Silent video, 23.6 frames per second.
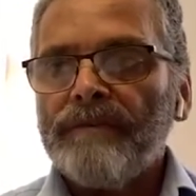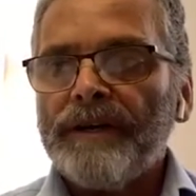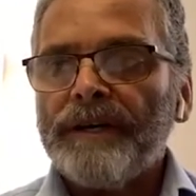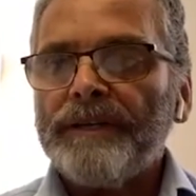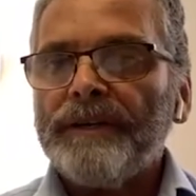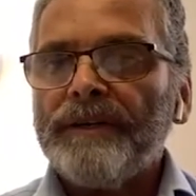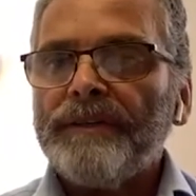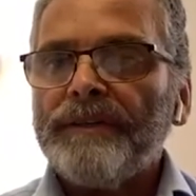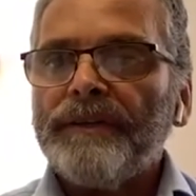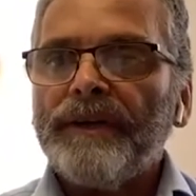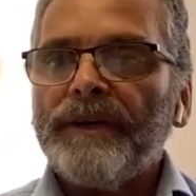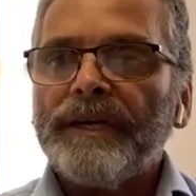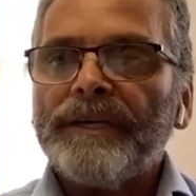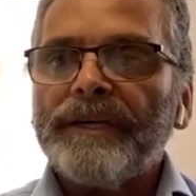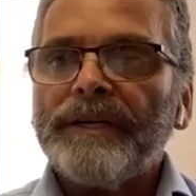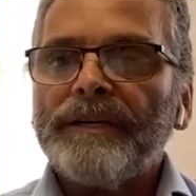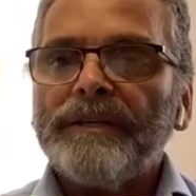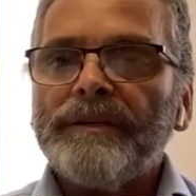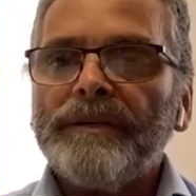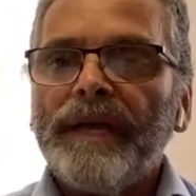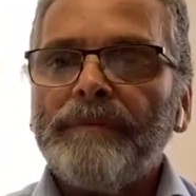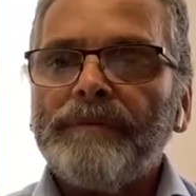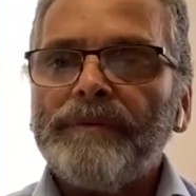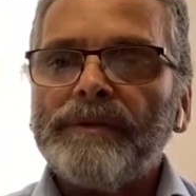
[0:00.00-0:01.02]
I know that I get
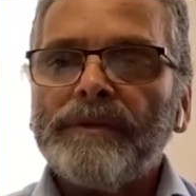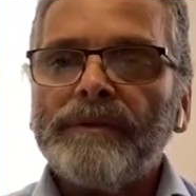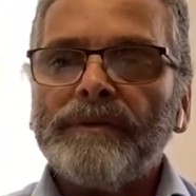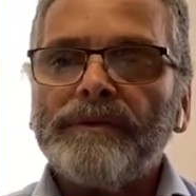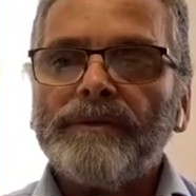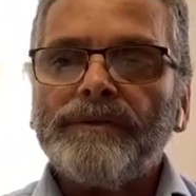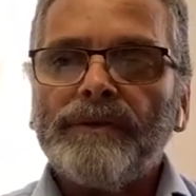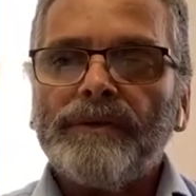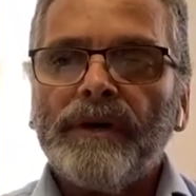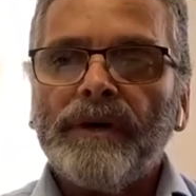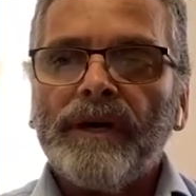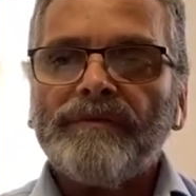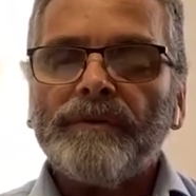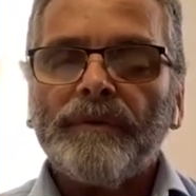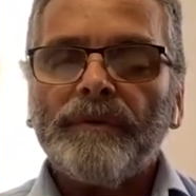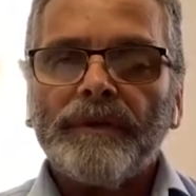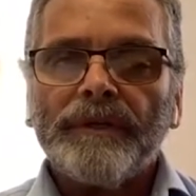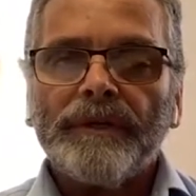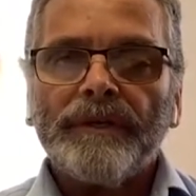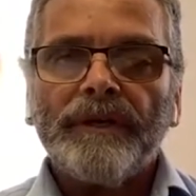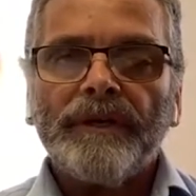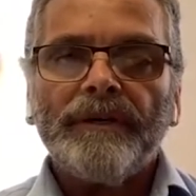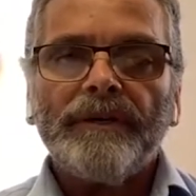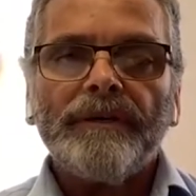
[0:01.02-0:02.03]
an absolute drive to
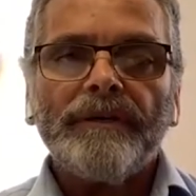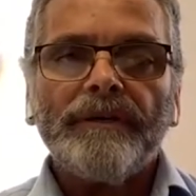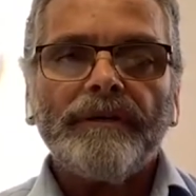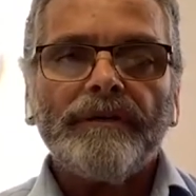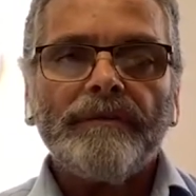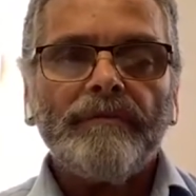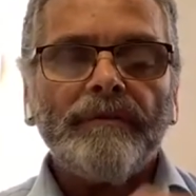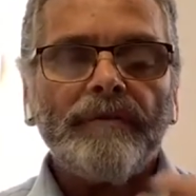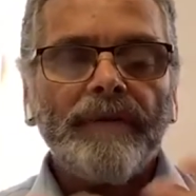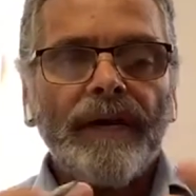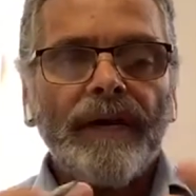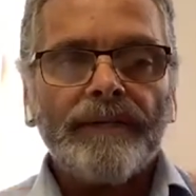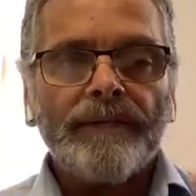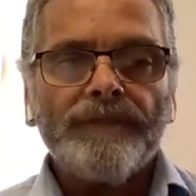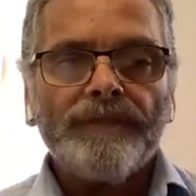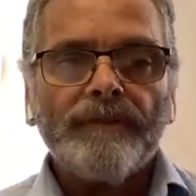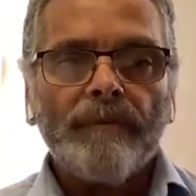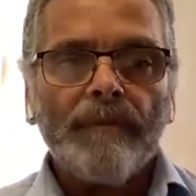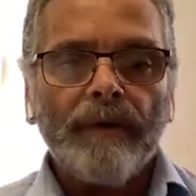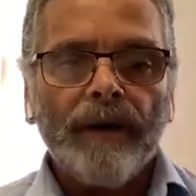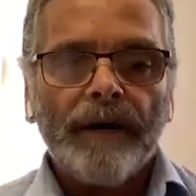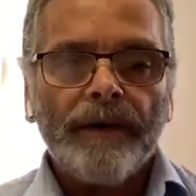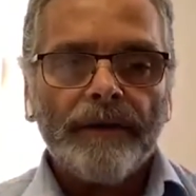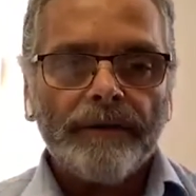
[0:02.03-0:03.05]
want to go home
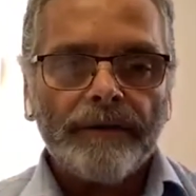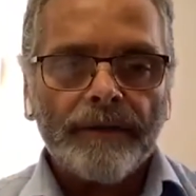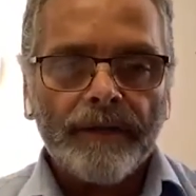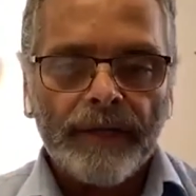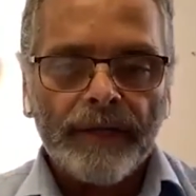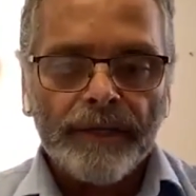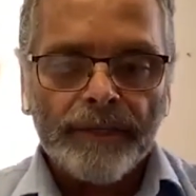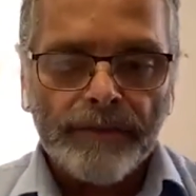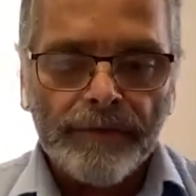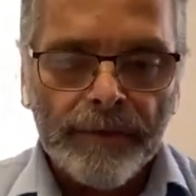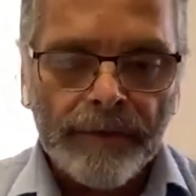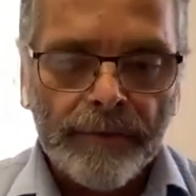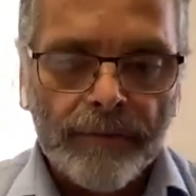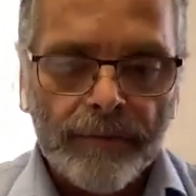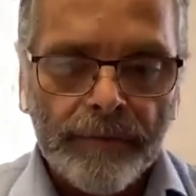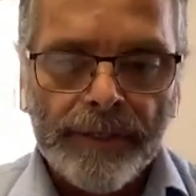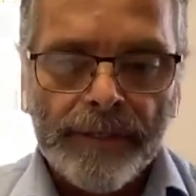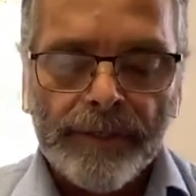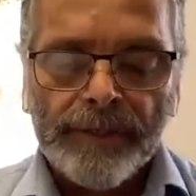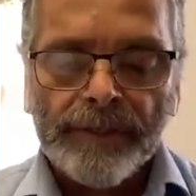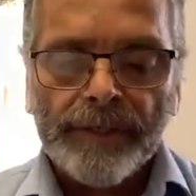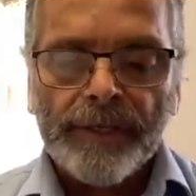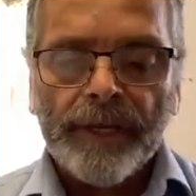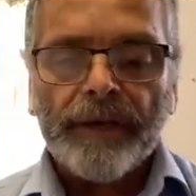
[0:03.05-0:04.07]
to my own country,
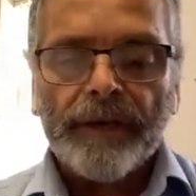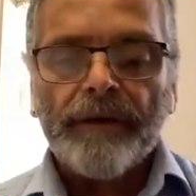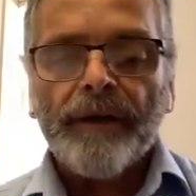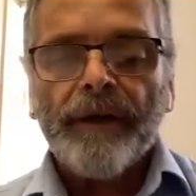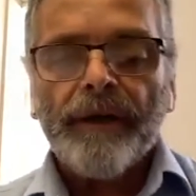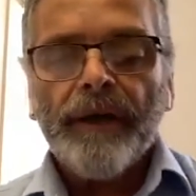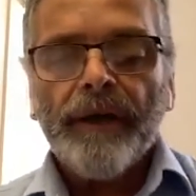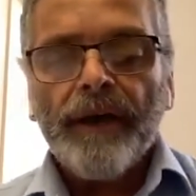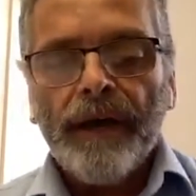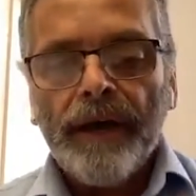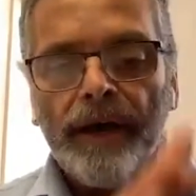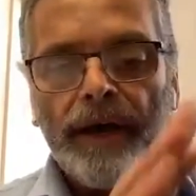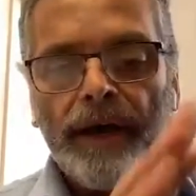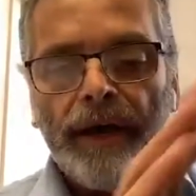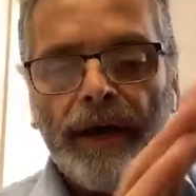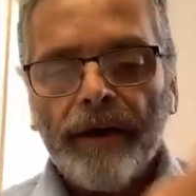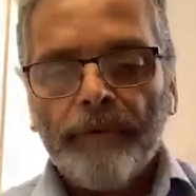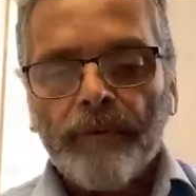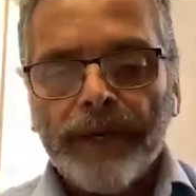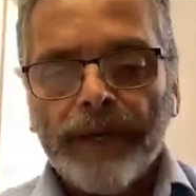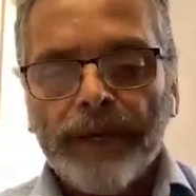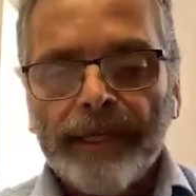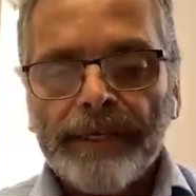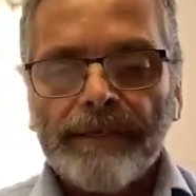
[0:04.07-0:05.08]
which is
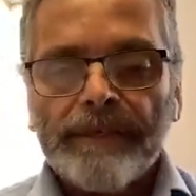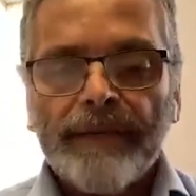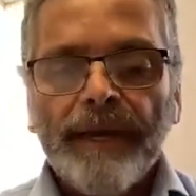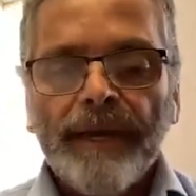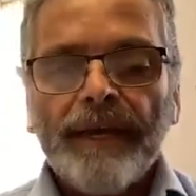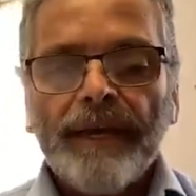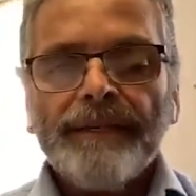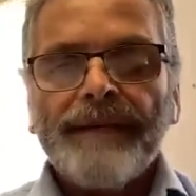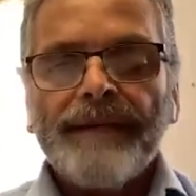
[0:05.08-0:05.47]
out west.